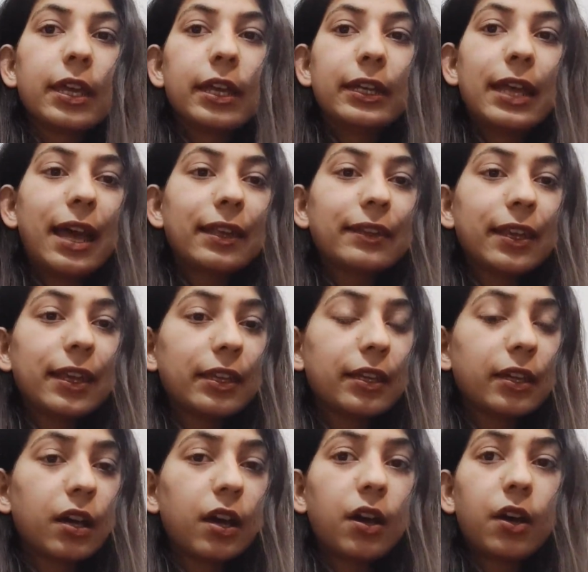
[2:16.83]
It has
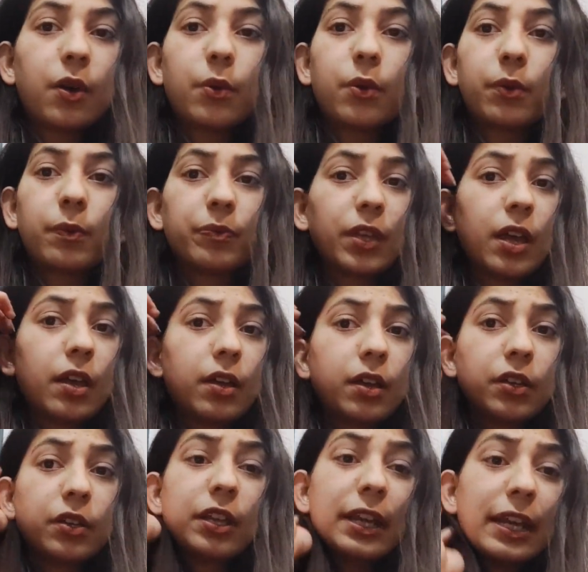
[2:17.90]
like a
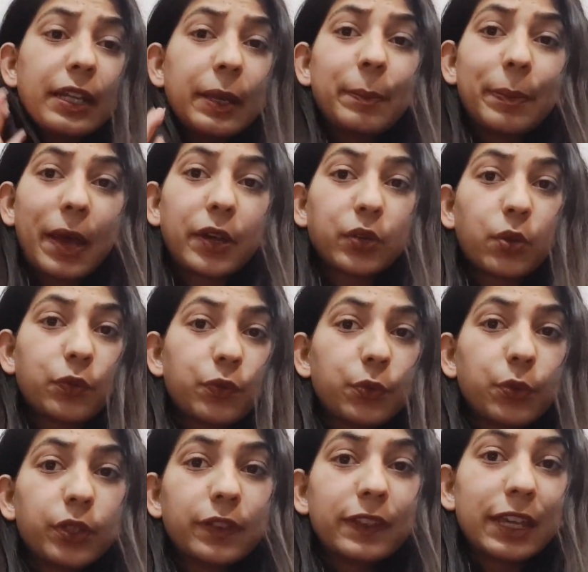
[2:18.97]
great impact on
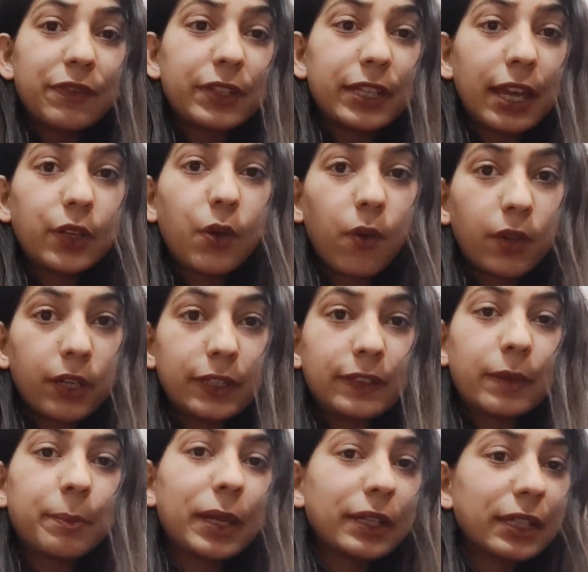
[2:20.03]
food safety and quality.
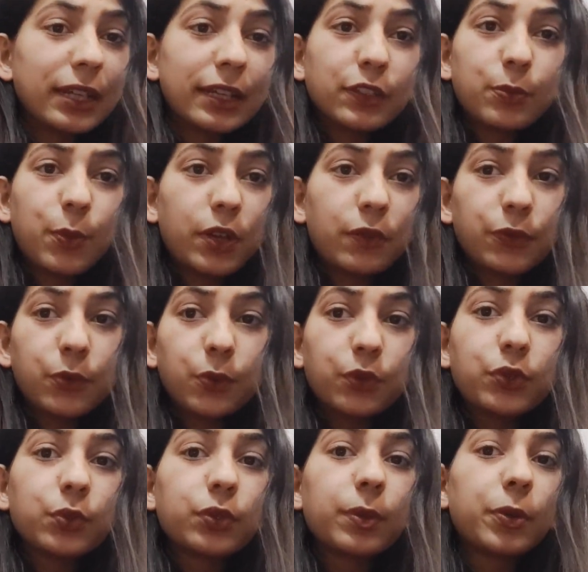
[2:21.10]
Some bacteria can spoil
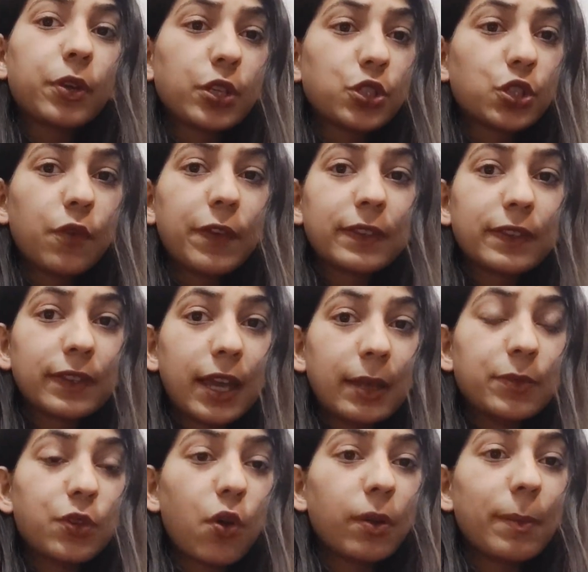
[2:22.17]
food through the production of
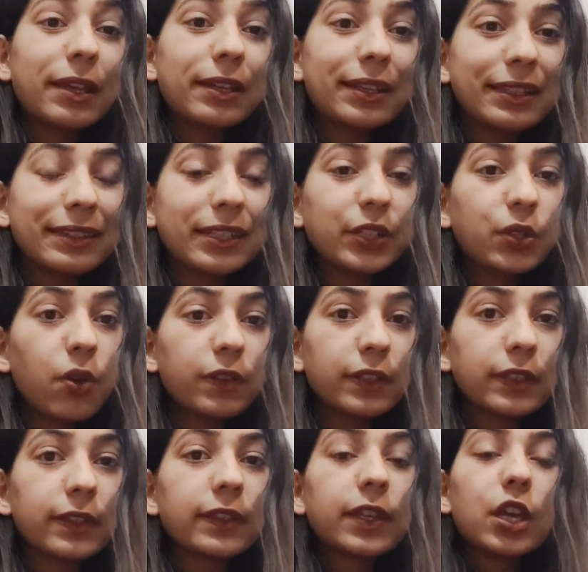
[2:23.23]
enzymes or by releasing
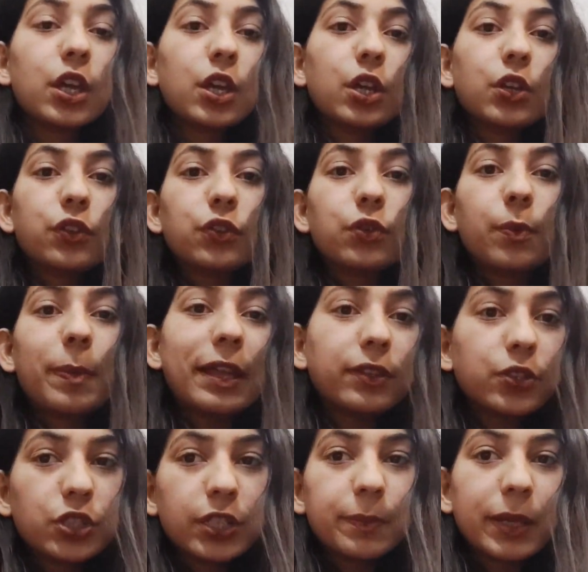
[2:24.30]
toxins. So
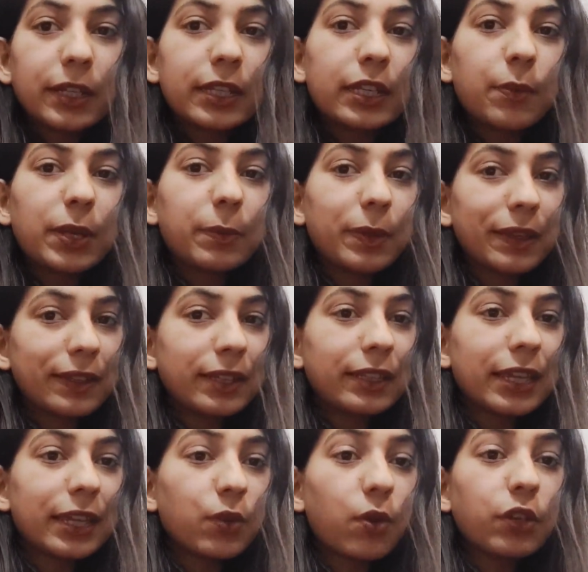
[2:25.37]
pathogenic bacteria, when present,
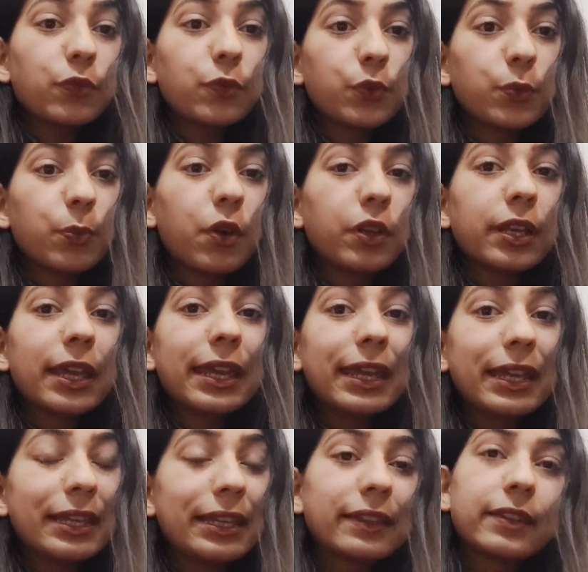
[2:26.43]
they can cause foodborne
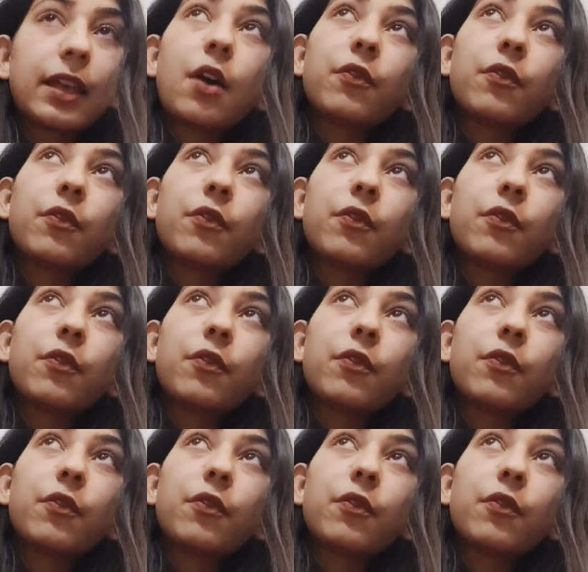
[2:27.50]
illness.